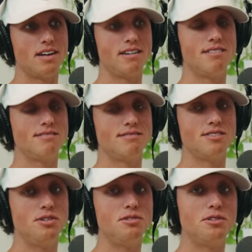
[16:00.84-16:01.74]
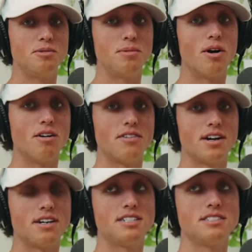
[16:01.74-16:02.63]
and YouTube golf
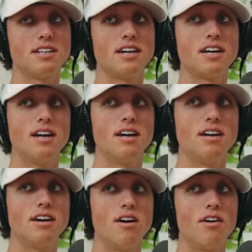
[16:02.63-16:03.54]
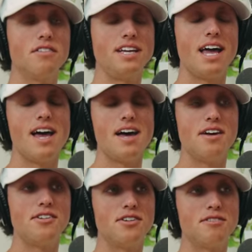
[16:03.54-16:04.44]
era is like on the
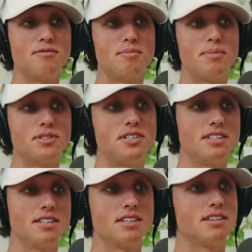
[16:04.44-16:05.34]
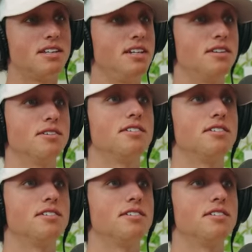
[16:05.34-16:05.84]
edge of pushing like the needle